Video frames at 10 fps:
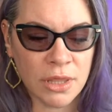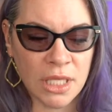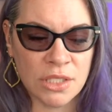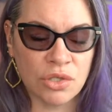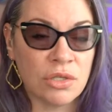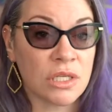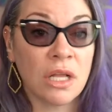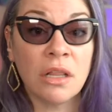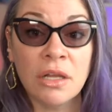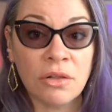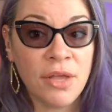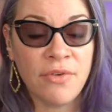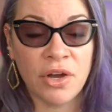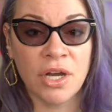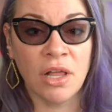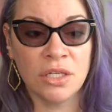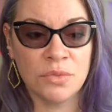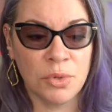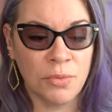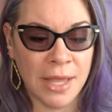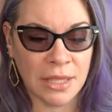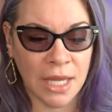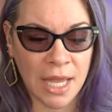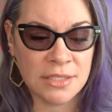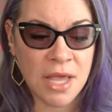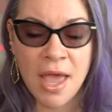these jurors, clearly very knowledgeable about the case.